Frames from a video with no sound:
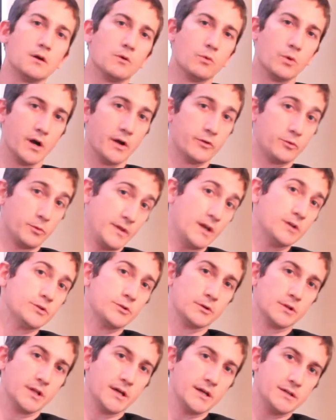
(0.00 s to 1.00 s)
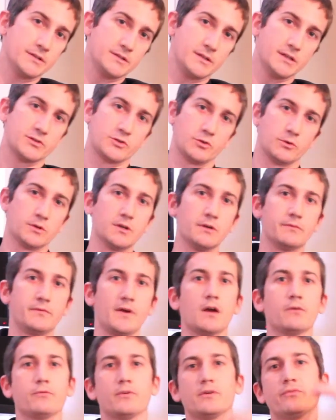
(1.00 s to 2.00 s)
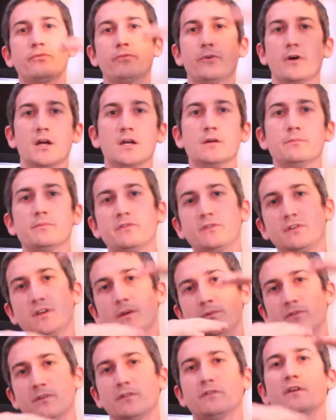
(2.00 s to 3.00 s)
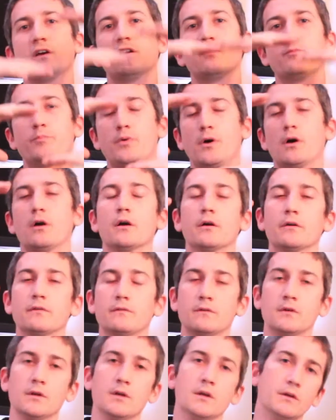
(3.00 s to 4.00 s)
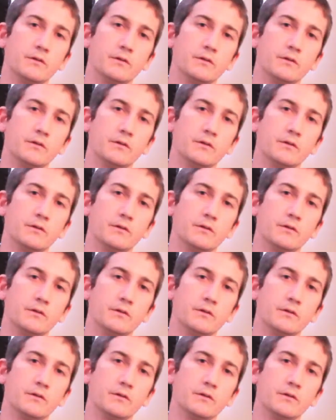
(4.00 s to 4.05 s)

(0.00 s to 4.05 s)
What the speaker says: Whereas with interlaced, it's sort of every frame skips a set of bars.